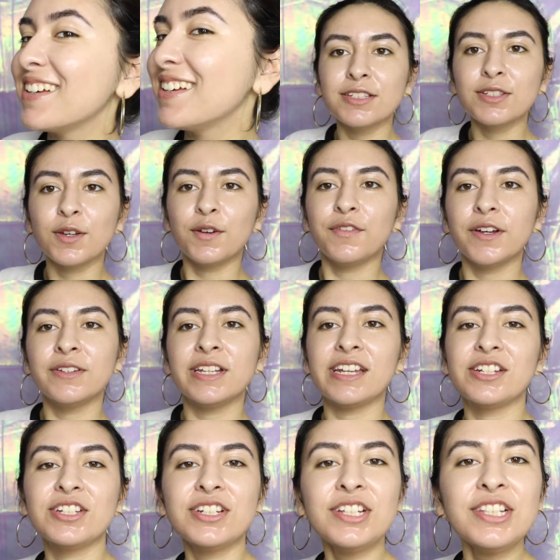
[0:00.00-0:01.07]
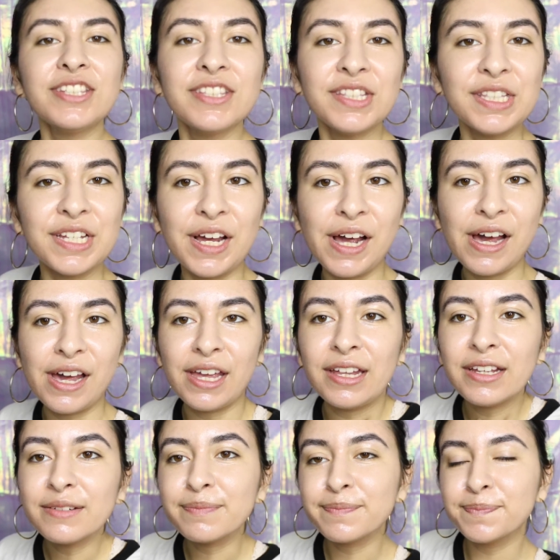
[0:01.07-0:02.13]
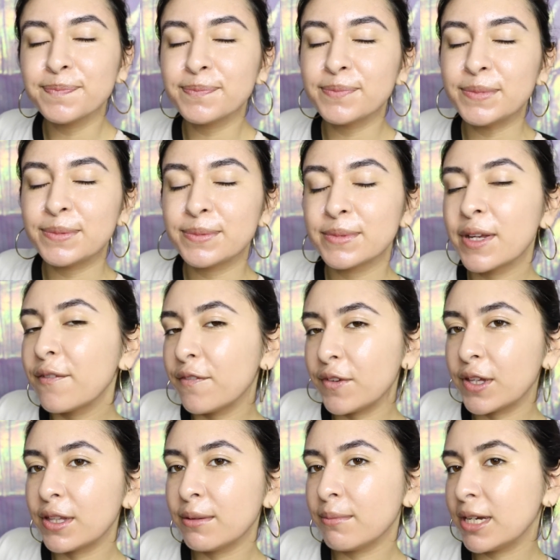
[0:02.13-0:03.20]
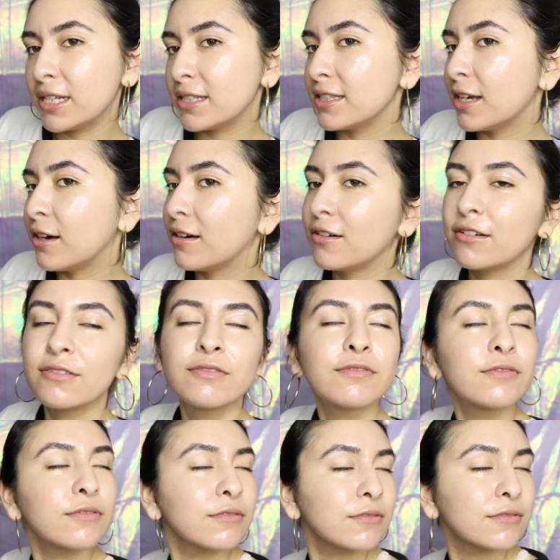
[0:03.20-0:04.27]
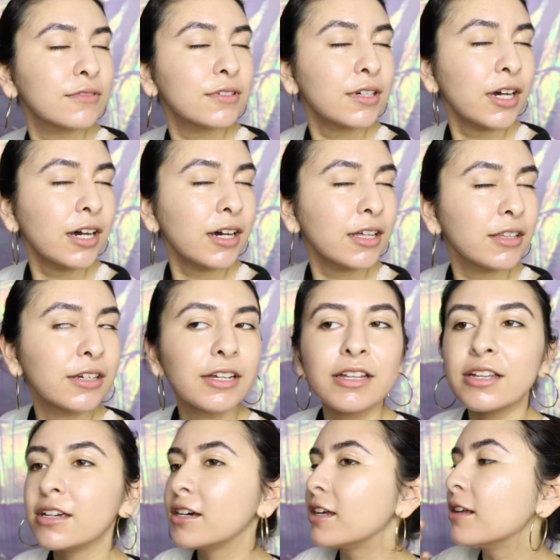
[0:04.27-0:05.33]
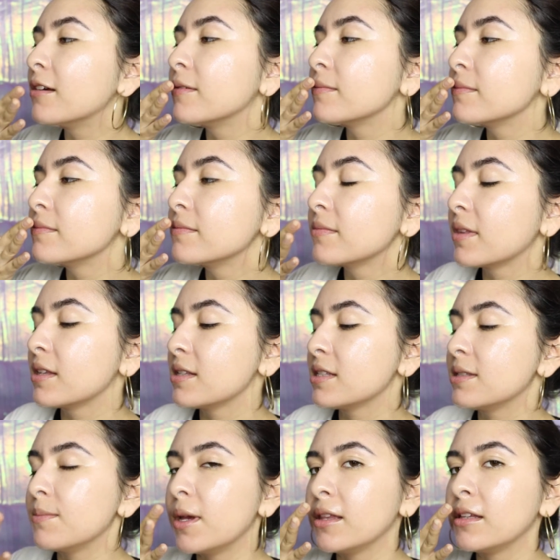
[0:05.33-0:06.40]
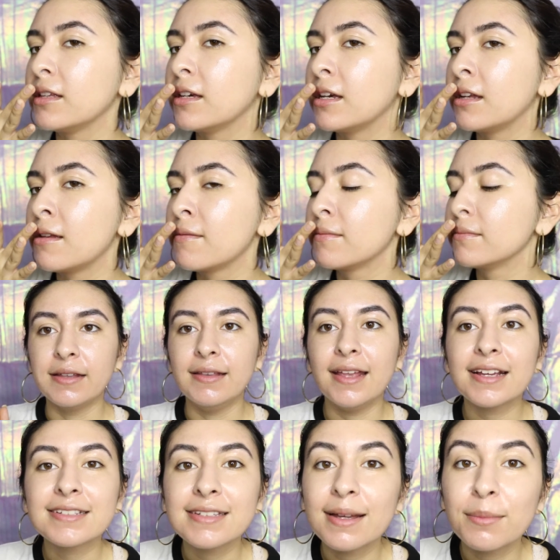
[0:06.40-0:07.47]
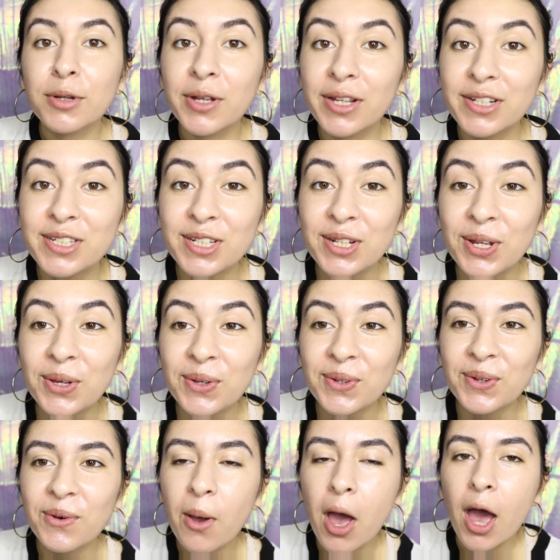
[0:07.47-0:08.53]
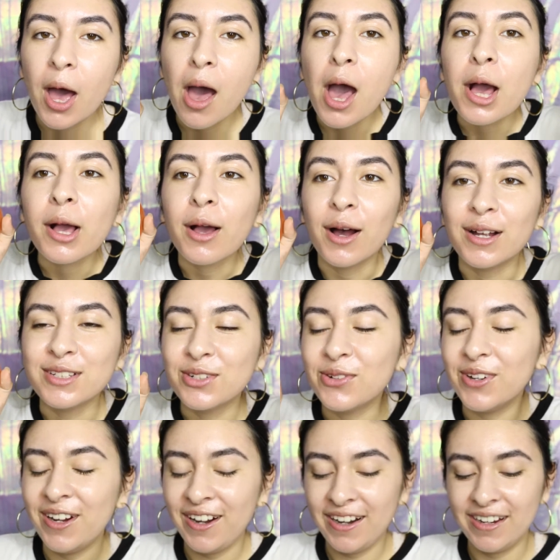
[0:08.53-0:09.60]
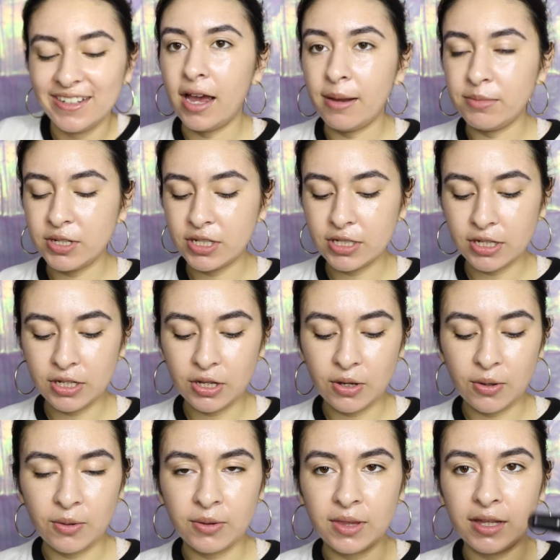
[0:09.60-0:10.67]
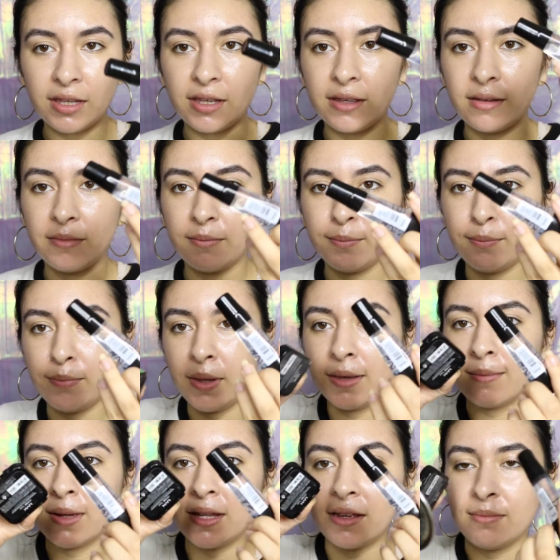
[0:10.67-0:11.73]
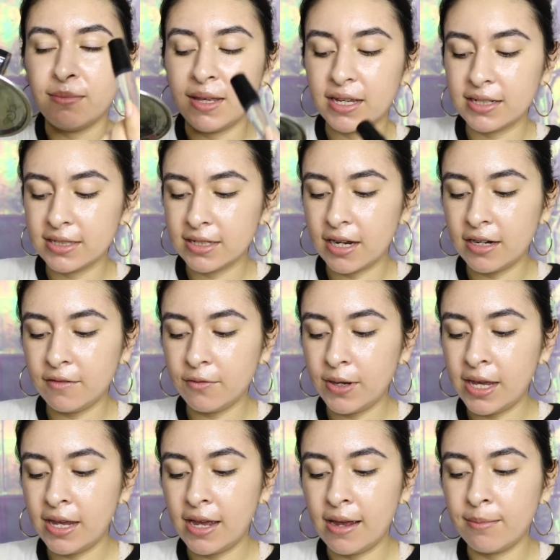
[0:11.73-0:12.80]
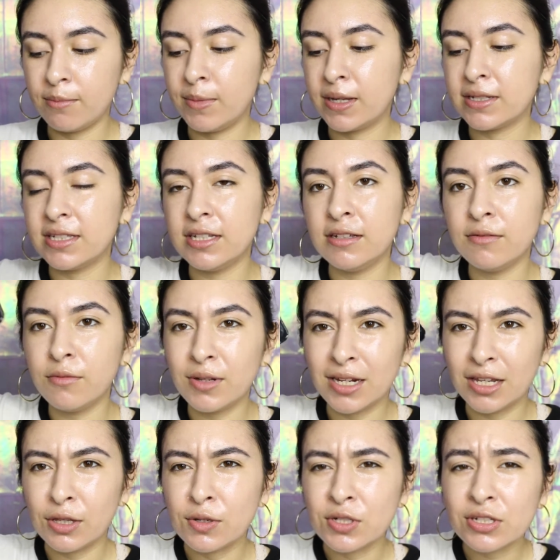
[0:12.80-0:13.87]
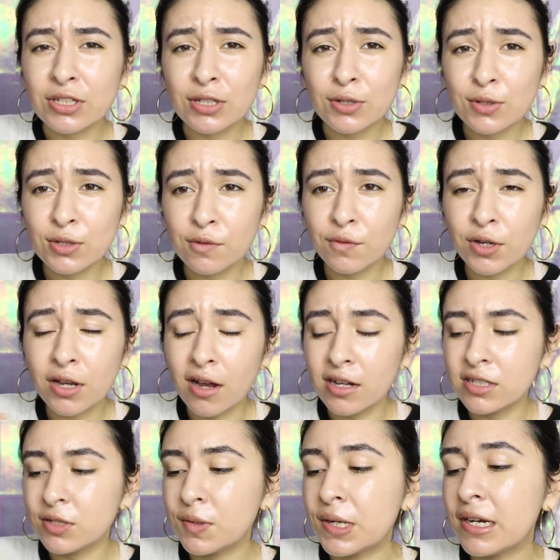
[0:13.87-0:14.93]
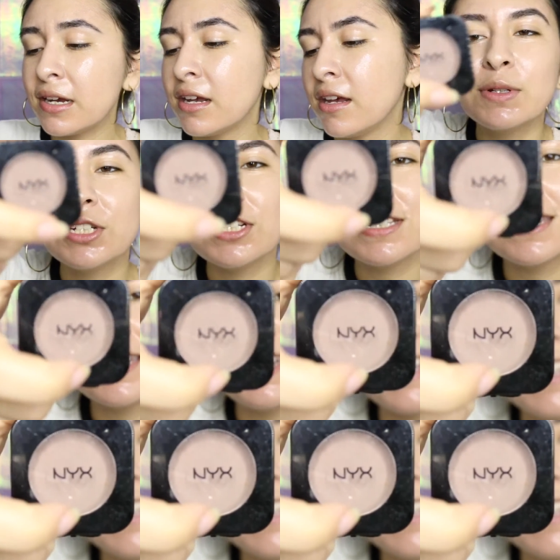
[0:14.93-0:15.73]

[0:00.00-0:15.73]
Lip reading: So foundation's done. Feeling myself. Looking good. Smelling good. Next, I'm going to do contour. I'm just going to go the pigment and mix kind of way. I'm mixing what I usually use for contour, which is the